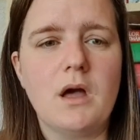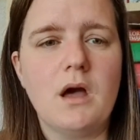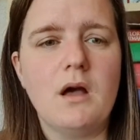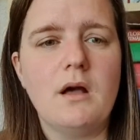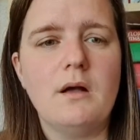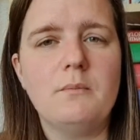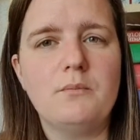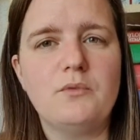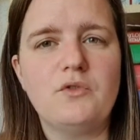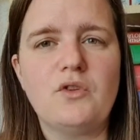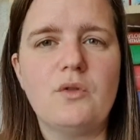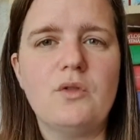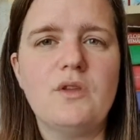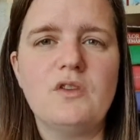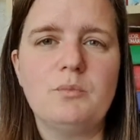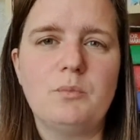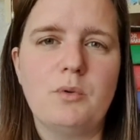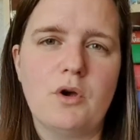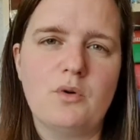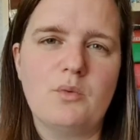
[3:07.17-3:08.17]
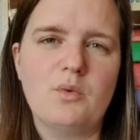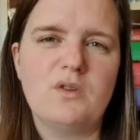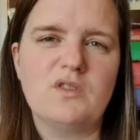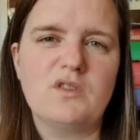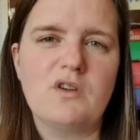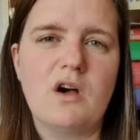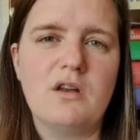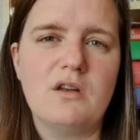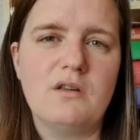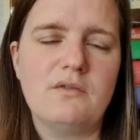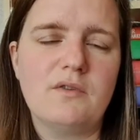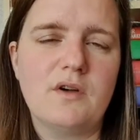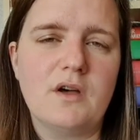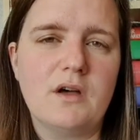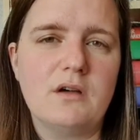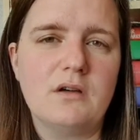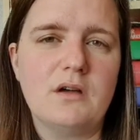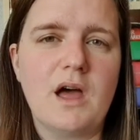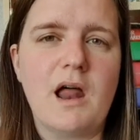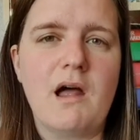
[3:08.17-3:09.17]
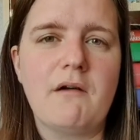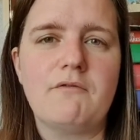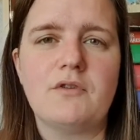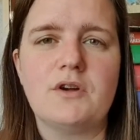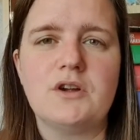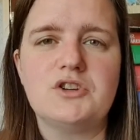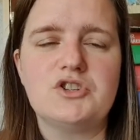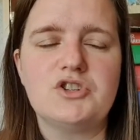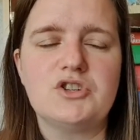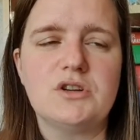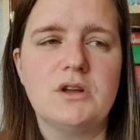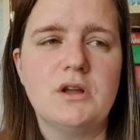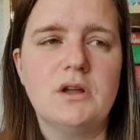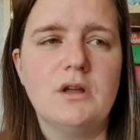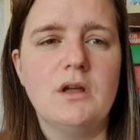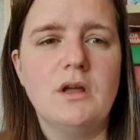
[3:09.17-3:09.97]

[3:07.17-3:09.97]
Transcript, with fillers: Um, so this book was kind of uh, average,